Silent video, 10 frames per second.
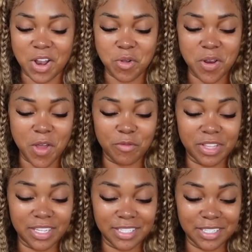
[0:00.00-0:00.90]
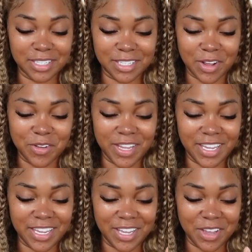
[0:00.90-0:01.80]
I don't know, but this is so
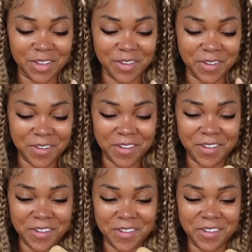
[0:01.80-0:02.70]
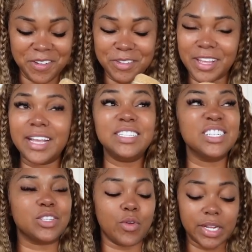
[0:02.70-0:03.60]
cute. It's
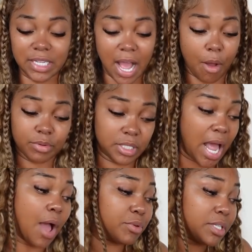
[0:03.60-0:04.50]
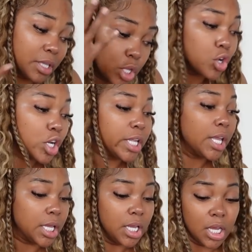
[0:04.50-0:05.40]
just crazy how I was
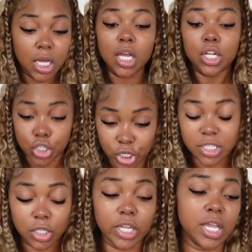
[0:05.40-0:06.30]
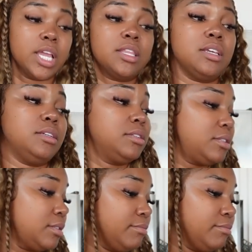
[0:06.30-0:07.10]
literally just looking at these.